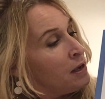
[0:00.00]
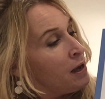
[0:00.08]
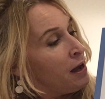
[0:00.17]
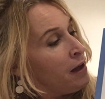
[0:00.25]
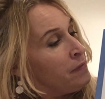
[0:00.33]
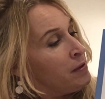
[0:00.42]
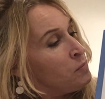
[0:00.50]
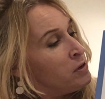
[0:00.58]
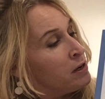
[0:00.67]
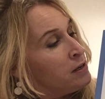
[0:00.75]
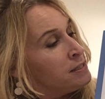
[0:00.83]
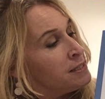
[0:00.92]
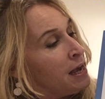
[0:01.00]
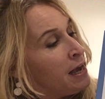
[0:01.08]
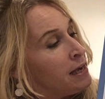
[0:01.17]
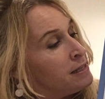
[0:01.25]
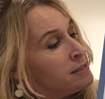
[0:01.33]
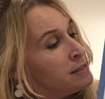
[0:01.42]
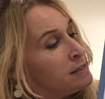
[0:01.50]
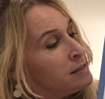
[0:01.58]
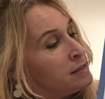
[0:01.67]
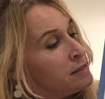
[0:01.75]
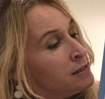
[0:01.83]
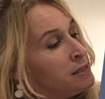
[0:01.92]
and then we're going to add
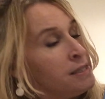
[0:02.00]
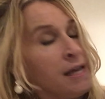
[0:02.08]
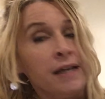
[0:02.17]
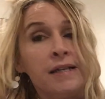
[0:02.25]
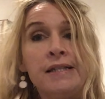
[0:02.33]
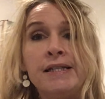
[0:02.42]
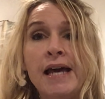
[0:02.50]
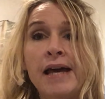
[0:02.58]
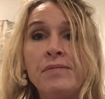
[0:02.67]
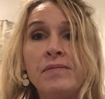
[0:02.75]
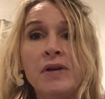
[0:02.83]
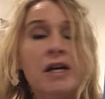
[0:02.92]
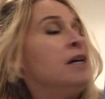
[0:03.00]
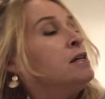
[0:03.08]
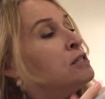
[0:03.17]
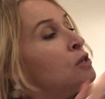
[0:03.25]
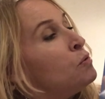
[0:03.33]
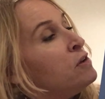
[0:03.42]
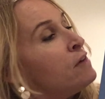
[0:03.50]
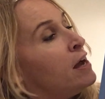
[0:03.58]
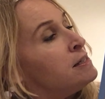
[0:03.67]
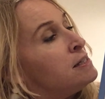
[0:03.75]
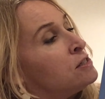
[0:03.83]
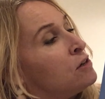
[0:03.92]
the second 10. So we've
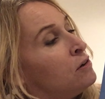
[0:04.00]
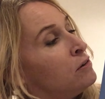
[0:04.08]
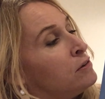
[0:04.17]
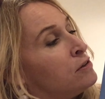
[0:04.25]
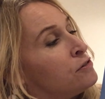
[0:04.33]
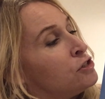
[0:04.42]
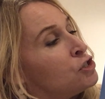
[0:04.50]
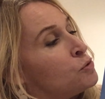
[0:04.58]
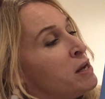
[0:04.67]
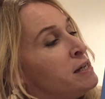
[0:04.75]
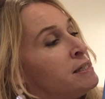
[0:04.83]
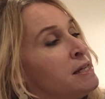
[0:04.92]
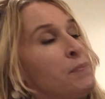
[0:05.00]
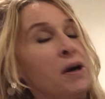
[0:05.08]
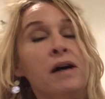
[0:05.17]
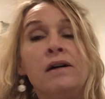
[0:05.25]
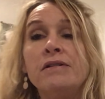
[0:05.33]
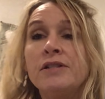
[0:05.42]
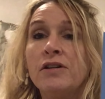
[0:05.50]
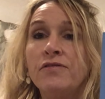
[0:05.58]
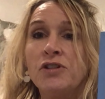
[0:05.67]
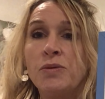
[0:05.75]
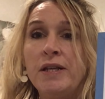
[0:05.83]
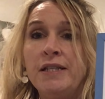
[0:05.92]
added on the 20 part of
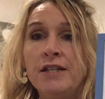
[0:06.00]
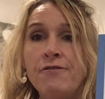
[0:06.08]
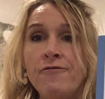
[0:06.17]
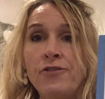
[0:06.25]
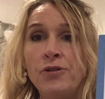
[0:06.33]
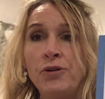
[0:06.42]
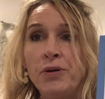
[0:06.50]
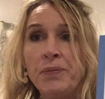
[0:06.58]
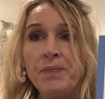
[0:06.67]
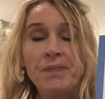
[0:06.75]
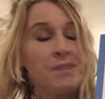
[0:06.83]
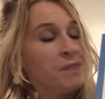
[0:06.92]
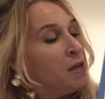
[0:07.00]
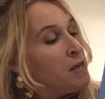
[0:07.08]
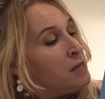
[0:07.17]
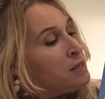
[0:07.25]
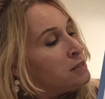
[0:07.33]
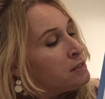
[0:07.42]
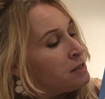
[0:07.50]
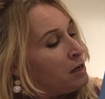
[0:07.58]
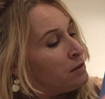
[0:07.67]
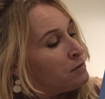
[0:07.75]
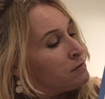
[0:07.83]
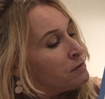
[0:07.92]
24.
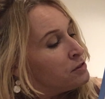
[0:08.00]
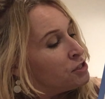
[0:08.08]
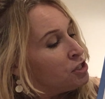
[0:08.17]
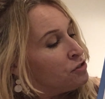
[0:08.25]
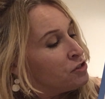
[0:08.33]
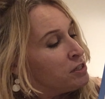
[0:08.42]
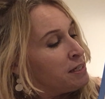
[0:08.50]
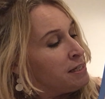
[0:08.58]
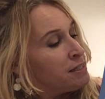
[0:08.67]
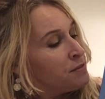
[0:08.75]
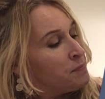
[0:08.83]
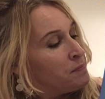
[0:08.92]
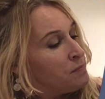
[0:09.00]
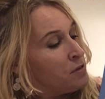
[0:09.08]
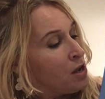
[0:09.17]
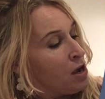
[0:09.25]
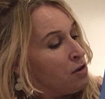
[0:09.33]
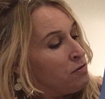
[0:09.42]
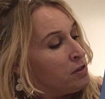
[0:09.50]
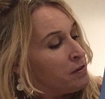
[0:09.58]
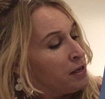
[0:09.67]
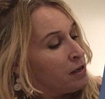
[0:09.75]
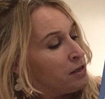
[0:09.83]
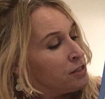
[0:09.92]
So children need to know that they're
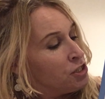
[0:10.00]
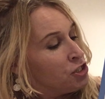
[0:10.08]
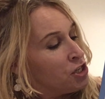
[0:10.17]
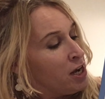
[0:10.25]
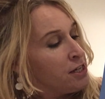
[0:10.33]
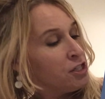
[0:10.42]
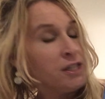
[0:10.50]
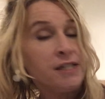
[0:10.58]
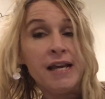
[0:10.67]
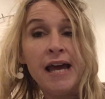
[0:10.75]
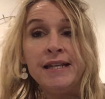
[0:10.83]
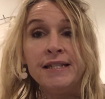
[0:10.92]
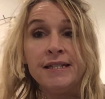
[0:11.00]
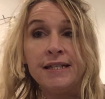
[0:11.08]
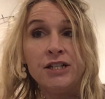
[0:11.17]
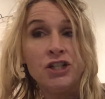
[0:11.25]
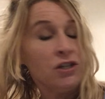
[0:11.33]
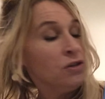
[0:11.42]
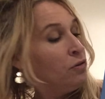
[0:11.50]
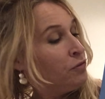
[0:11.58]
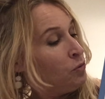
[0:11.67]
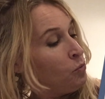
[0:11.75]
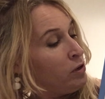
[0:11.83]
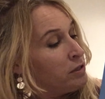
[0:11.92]
going to change the tens digit, not the
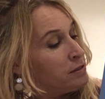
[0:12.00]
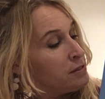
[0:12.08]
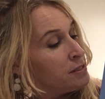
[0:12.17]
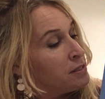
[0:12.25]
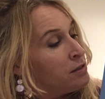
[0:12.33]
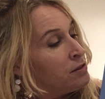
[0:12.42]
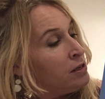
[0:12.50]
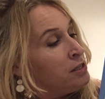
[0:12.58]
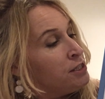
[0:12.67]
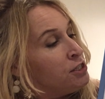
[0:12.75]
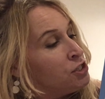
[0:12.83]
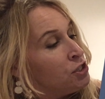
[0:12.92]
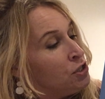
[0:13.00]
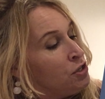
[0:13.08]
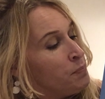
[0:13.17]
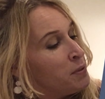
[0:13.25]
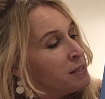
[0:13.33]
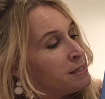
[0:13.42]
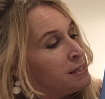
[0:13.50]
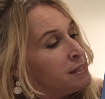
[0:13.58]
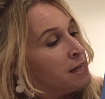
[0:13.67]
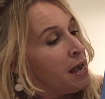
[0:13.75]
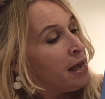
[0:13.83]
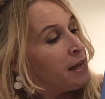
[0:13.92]
ones. 32 plus a
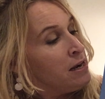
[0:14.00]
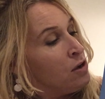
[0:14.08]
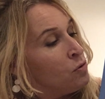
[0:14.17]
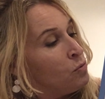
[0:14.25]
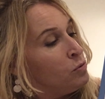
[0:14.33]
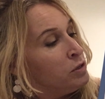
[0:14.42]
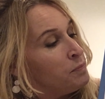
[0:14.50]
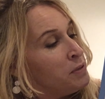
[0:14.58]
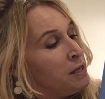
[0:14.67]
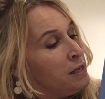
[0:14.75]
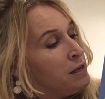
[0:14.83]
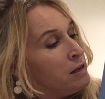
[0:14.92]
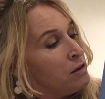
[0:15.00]
10 would be